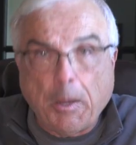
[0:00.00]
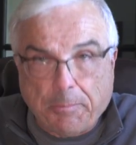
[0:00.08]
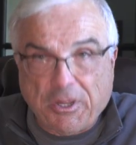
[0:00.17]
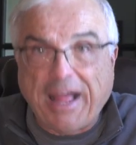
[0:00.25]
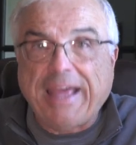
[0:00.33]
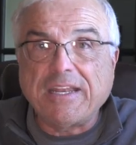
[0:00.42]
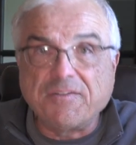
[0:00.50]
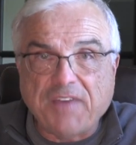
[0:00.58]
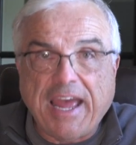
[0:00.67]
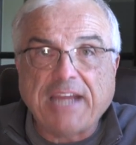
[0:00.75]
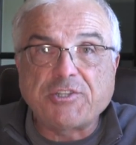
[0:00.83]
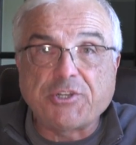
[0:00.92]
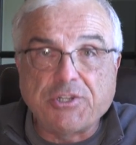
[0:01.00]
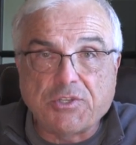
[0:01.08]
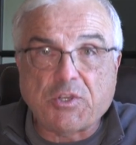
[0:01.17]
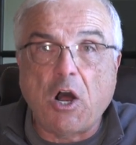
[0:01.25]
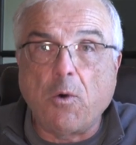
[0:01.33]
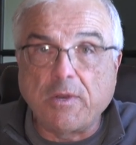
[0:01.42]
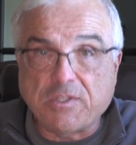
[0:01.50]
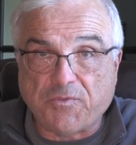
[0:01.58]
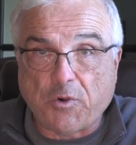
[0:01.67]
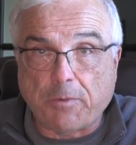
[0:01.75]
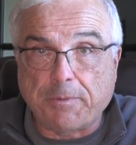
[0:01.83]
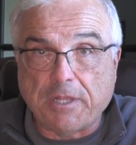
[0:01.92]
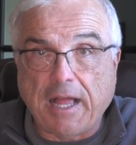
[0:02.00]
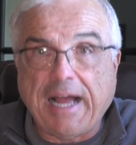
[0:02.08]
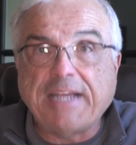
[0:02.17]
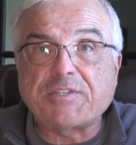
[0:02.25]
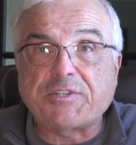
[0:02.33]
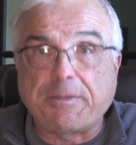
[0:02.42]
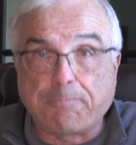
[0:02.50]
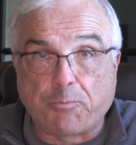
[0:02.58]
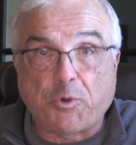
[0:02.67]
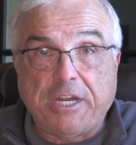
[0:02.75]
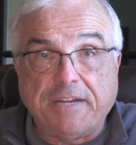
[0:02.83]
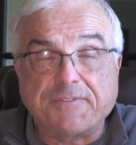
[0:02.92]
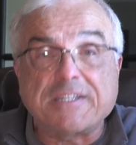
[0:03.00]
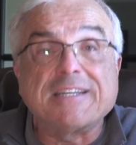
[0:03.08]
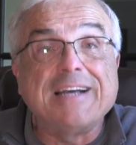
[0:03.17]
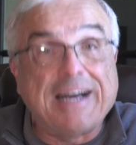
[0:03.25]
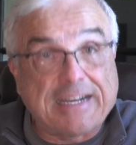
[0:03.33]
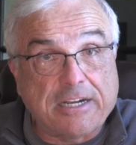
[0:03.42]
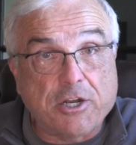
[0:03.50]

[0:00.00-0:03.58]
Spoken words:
plan of action is always verbalized and briefed on an